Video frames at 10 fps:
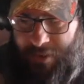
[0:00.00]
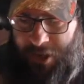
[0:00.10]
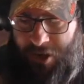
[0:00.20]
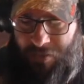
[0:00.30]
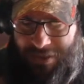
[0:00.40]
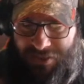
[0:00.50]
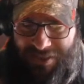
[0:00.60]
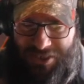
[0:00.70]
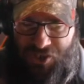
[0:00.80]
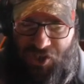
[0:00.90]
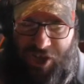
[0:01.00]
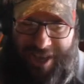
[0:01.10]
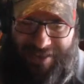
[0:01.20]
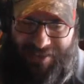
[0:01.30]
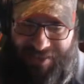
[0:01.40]
know, these
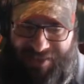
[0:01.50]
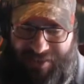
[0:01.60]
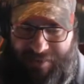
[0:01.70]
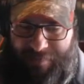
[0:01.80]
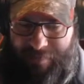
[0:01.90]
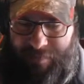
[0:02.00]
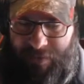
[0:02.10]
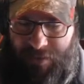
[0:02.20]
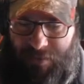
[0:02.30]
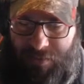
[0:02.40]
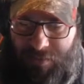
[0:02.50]
chests. These,